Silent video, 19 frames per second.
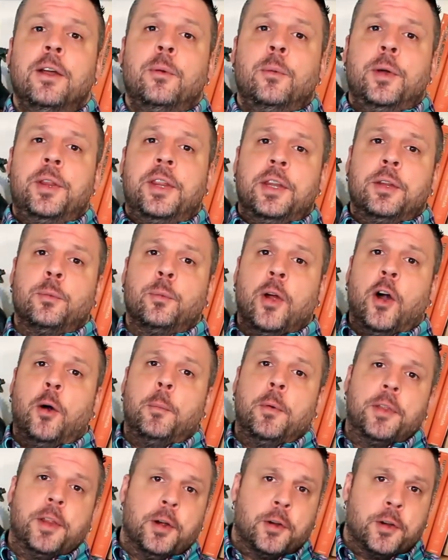within the realm
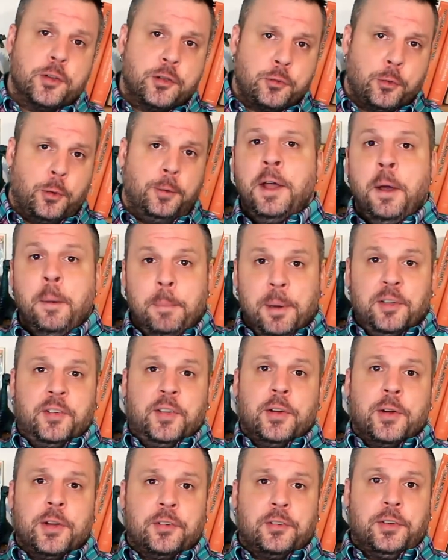of their control. But
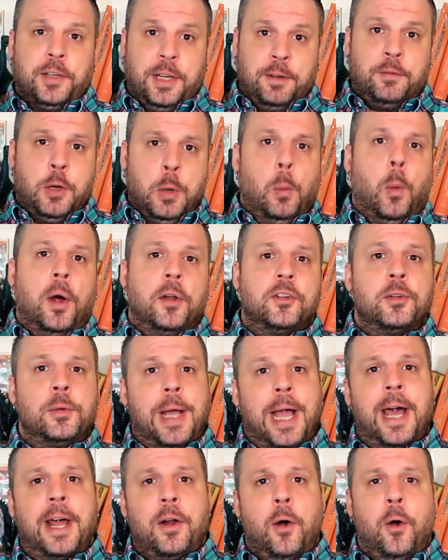seriously, if you want to
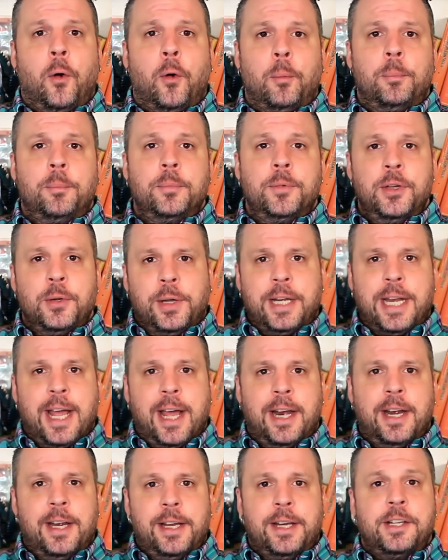at home, you can
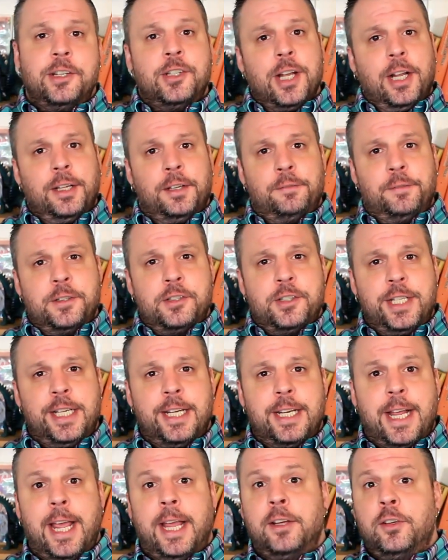edit in jellyfish
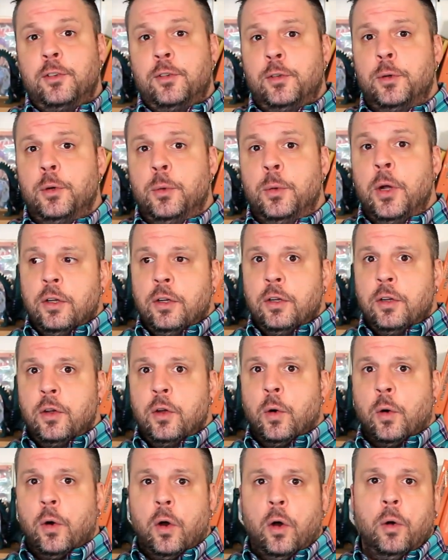DNA to
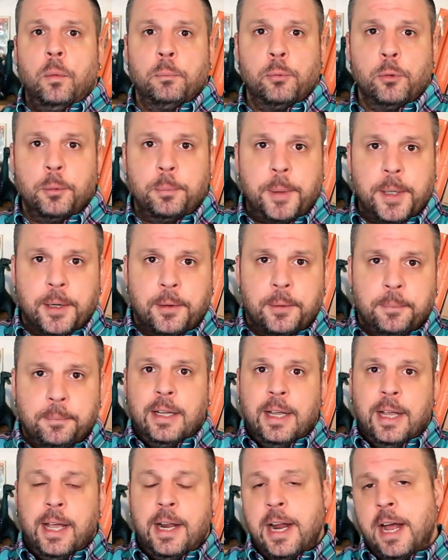your homebrew beer
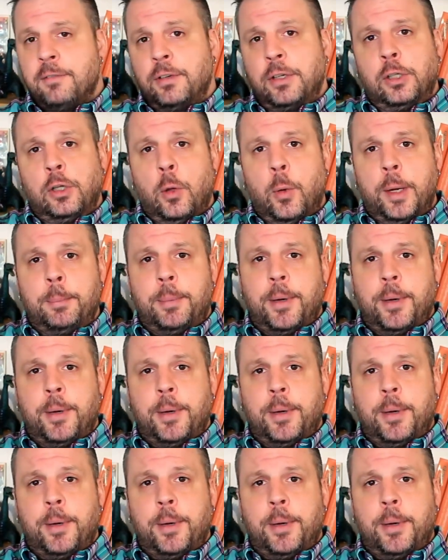and have a glowing